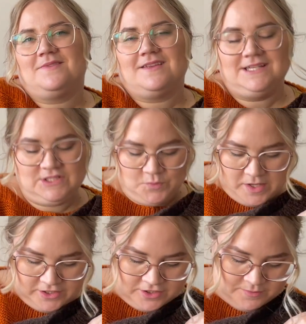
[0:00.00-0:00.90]

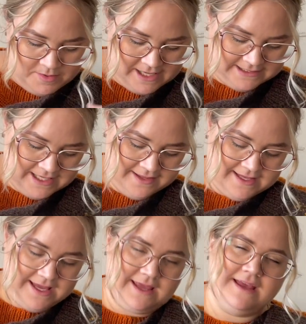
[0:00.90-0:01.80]
sweater, but I
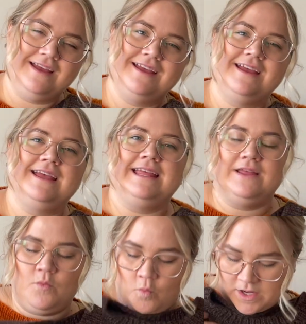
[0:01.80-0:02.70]
think
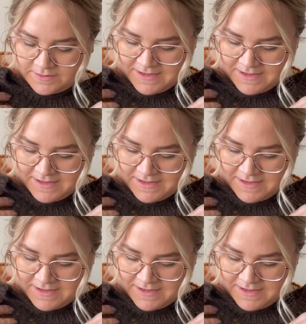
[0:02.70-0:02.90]
what